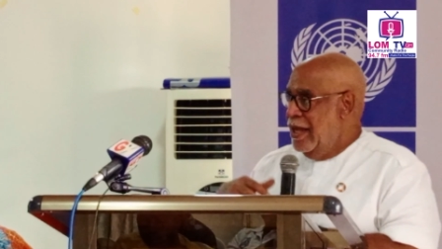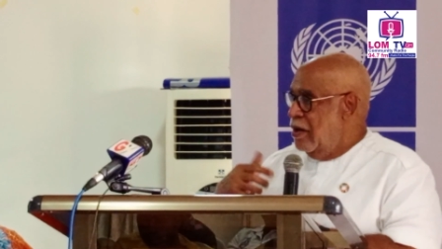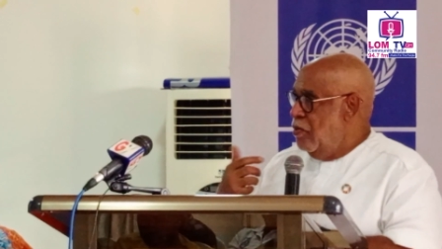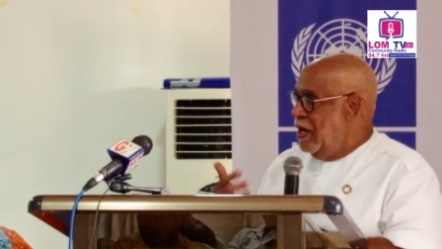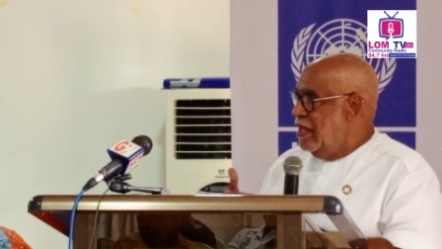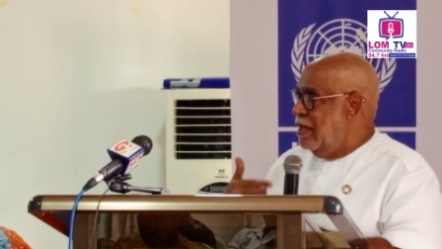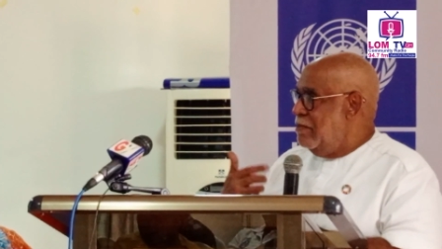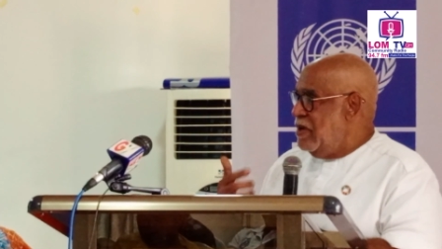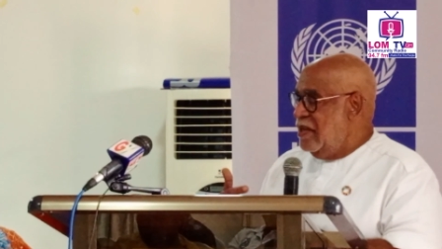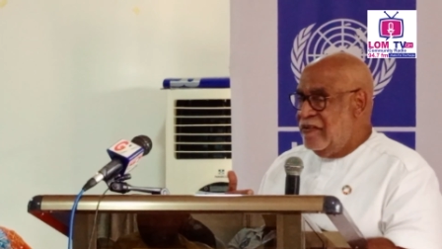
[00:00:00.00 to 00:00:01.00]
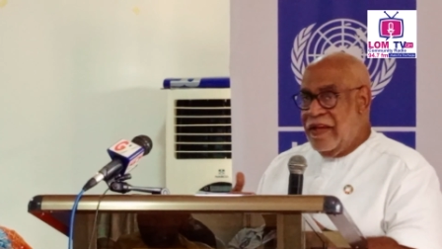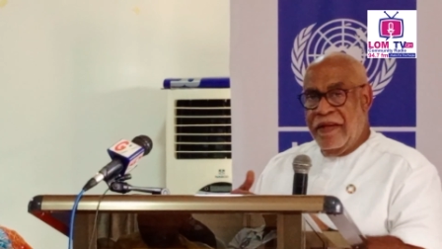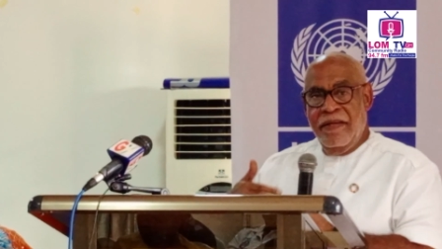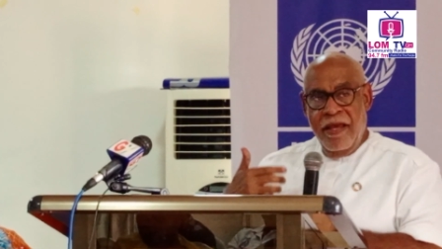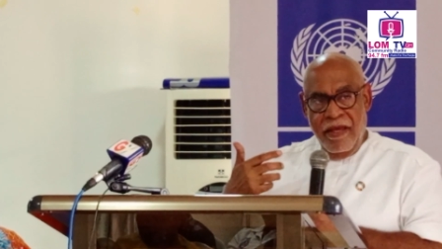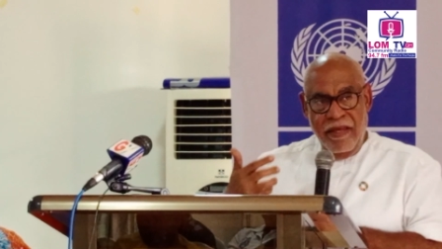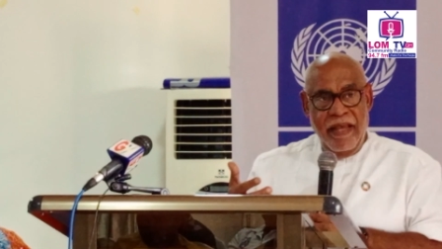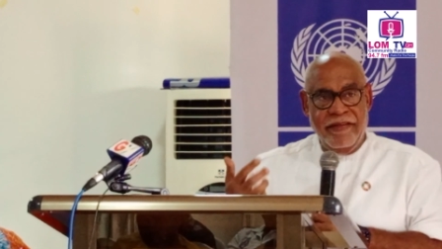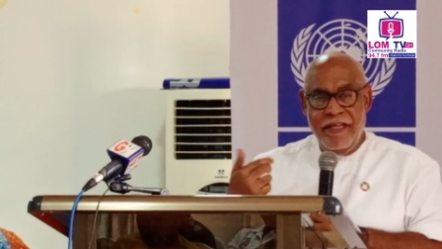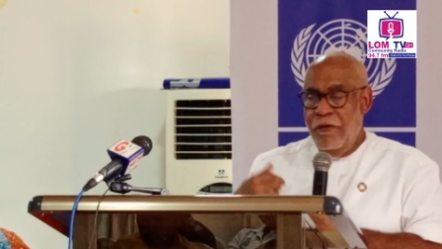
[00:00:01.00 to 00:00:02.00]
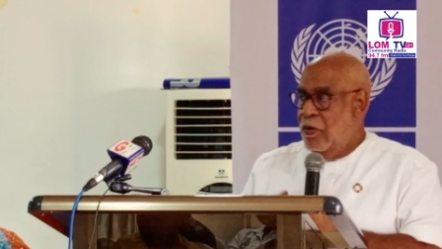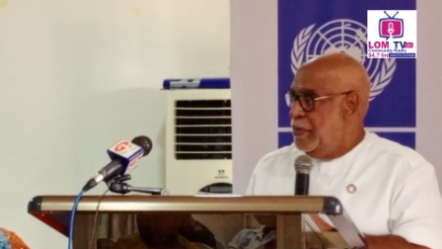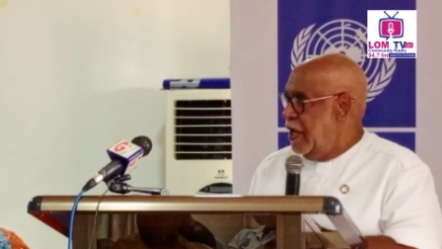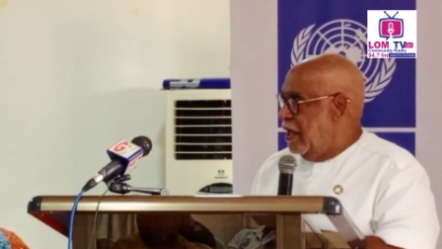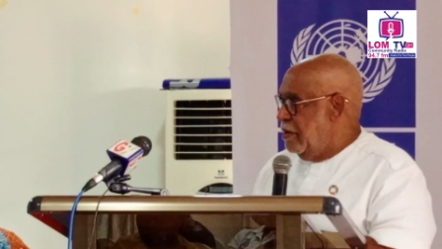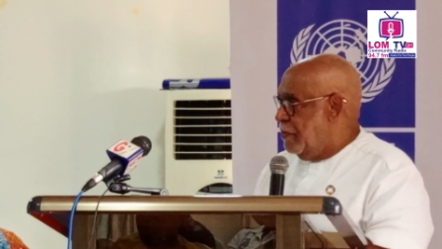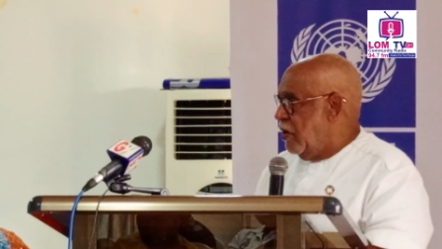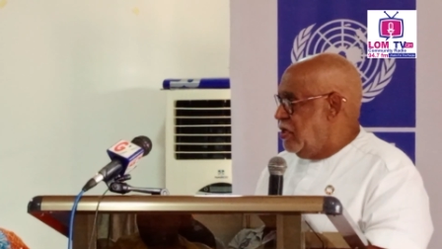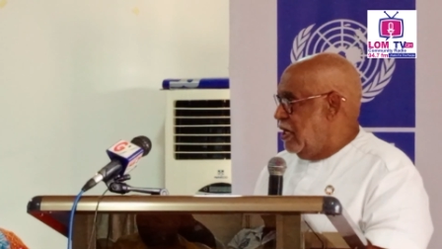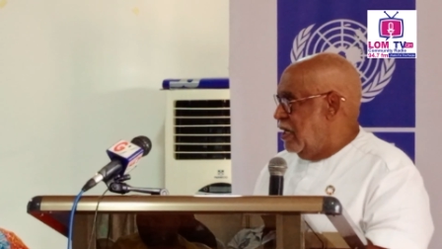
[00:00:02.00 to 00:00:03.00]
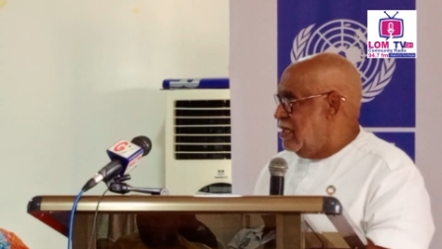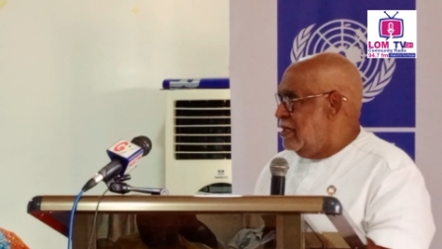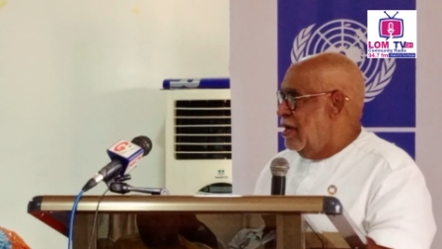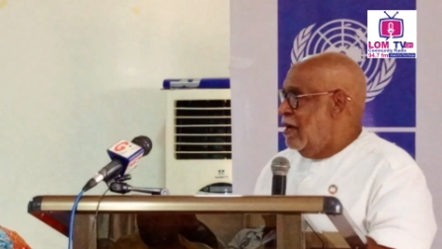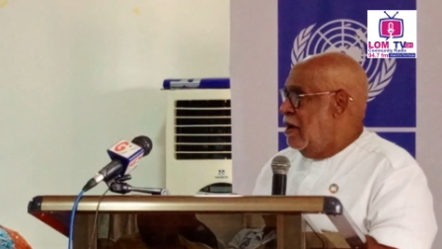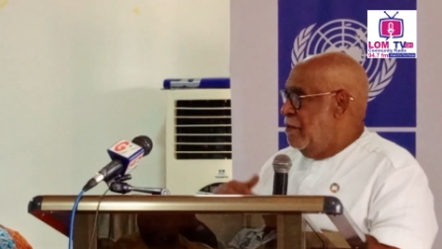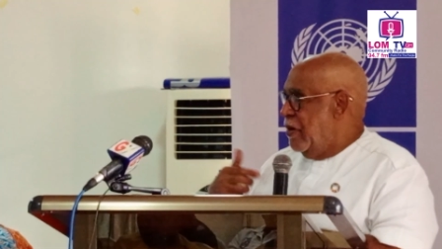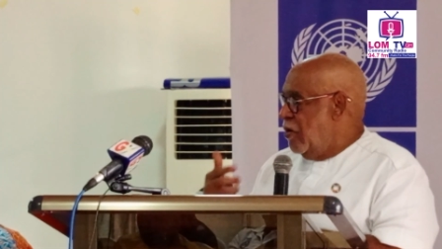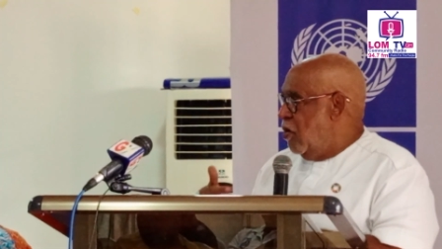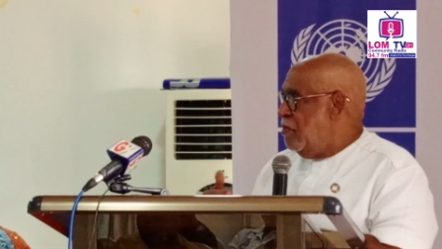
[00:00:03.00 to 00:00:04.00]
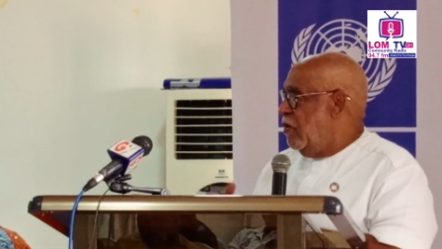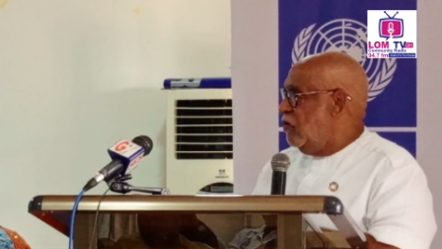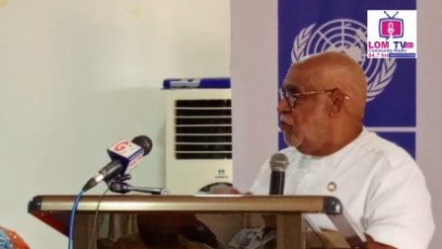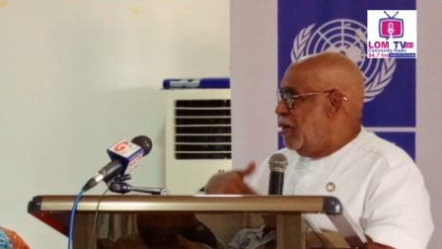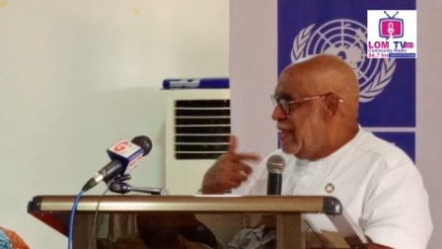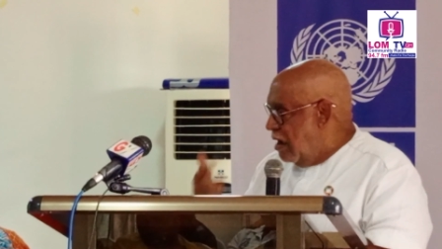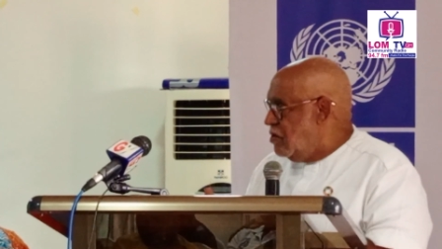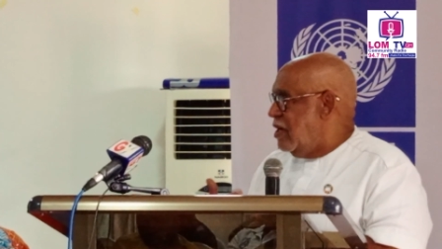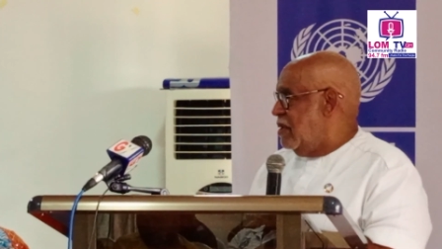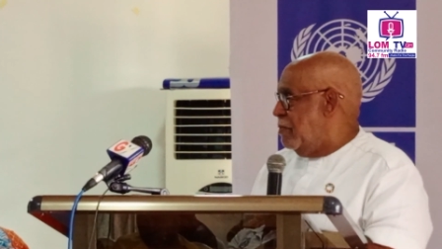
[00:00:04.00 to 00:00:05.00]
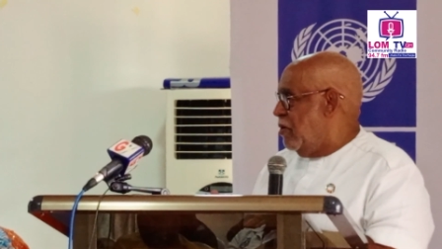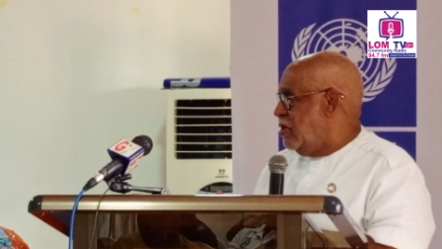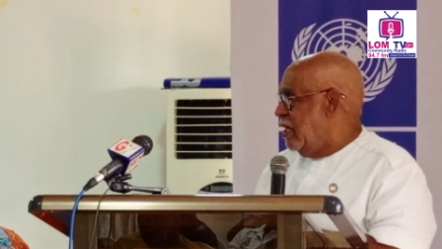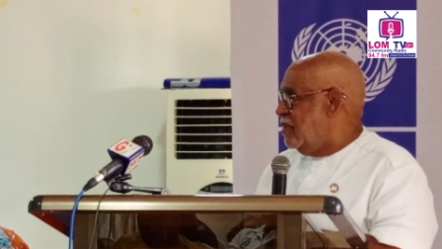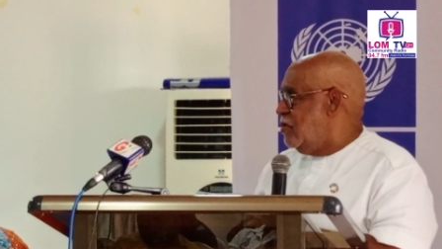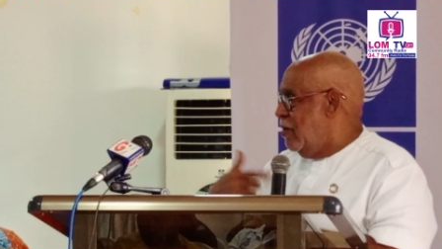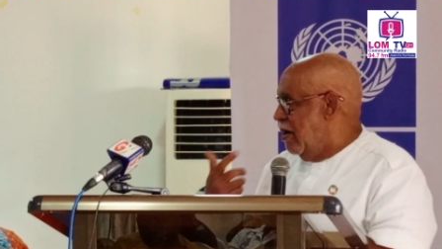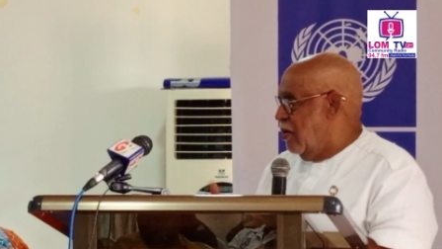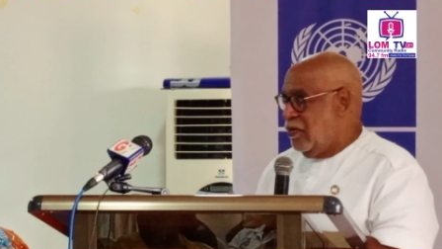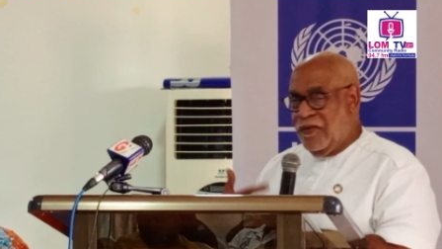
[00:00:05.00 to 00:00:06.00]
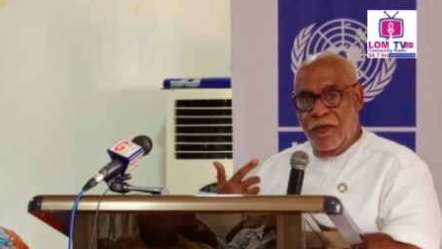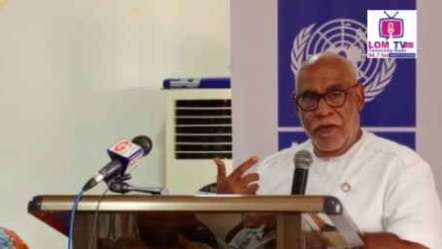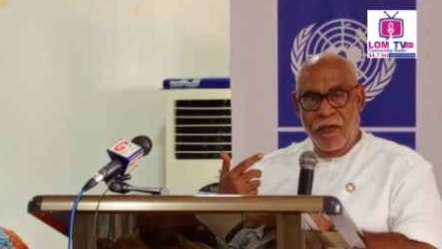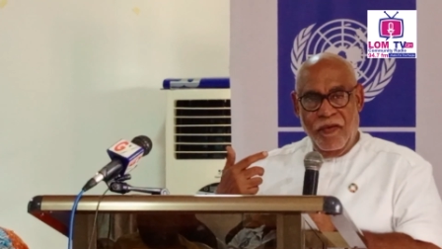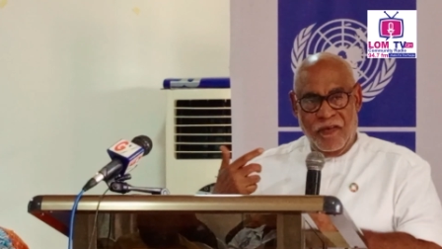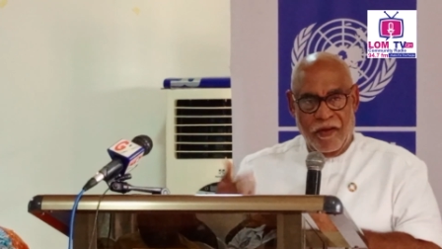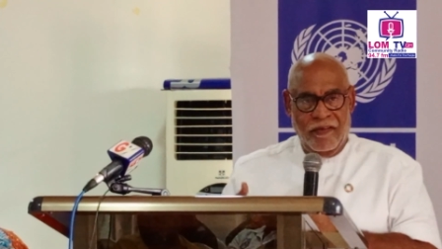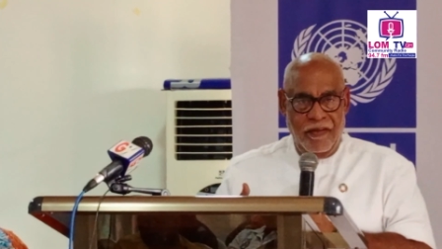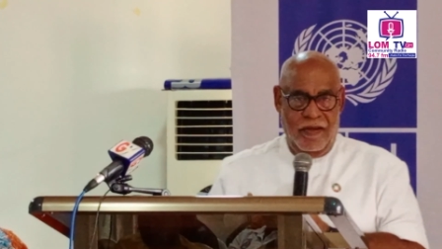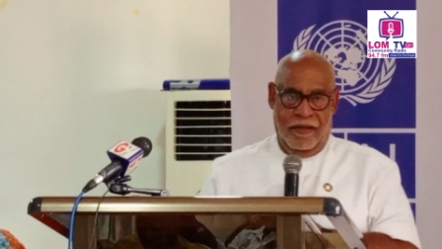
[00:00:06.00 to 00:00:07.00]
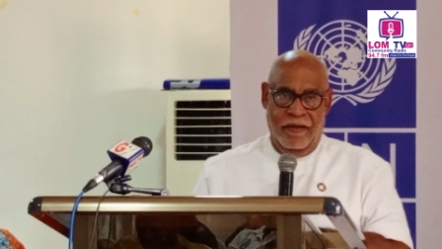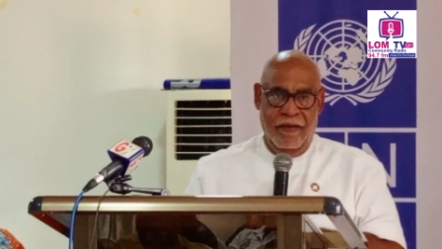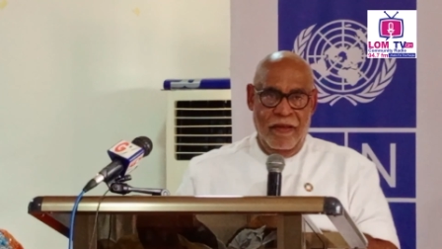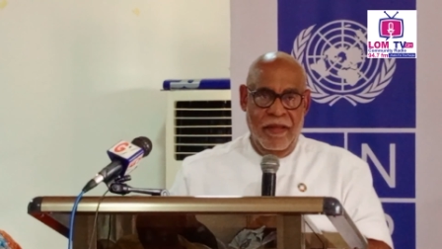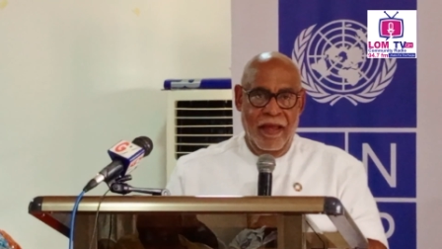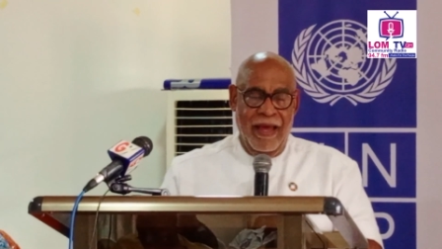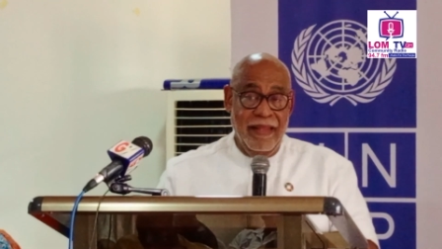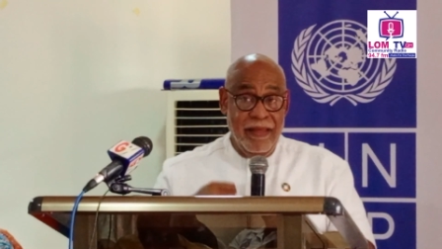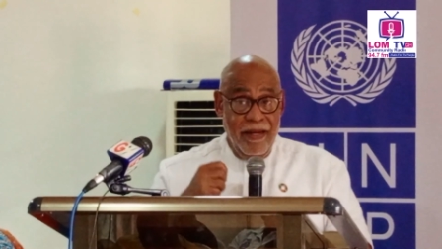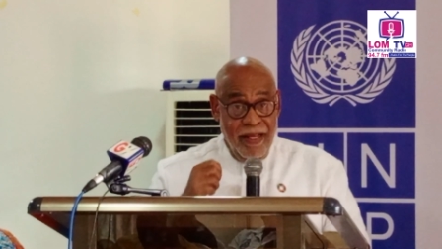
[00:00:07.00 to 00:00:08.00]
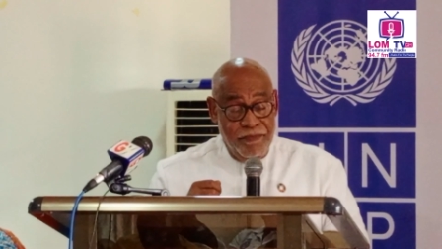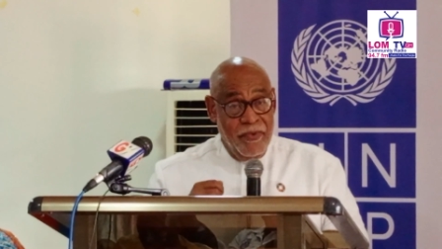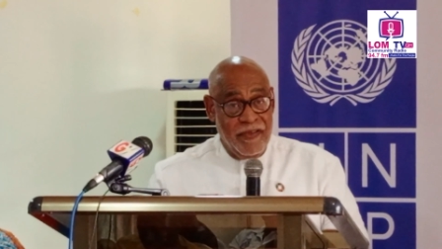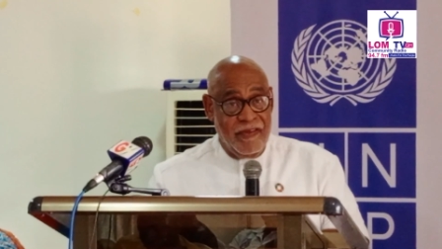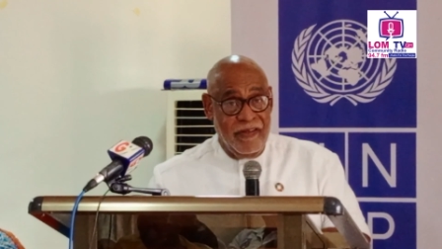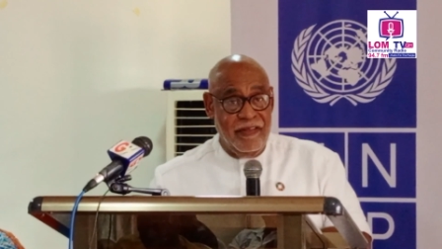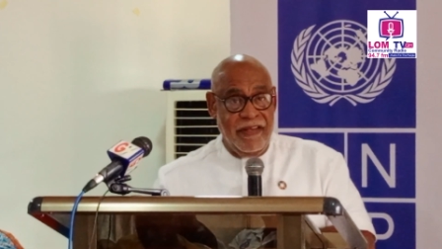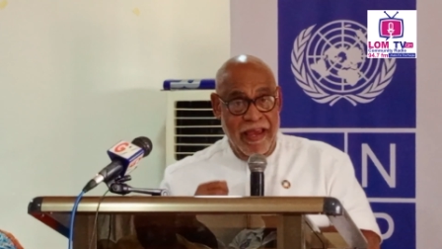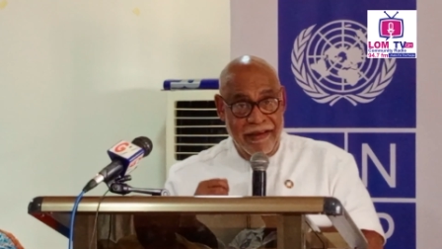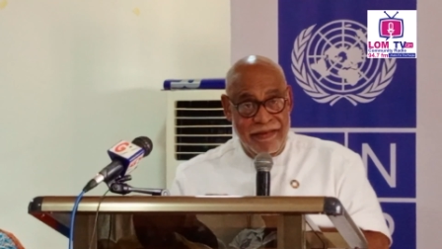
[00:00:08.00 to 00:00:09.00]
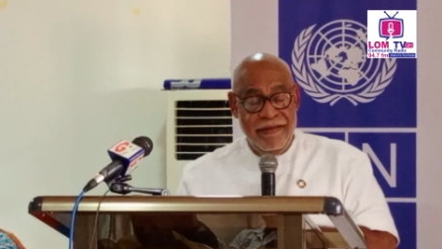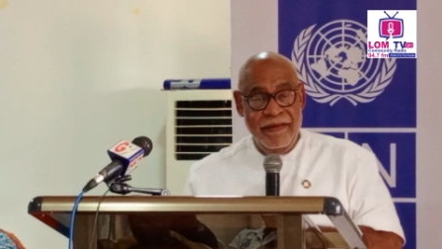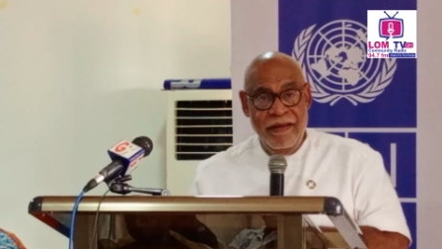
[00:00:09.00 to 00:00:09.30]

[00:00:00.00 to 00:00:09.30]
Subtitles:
in a way that means that, yes, there will be other projects, but almost without other projects, you are also succeeding. And the litmus test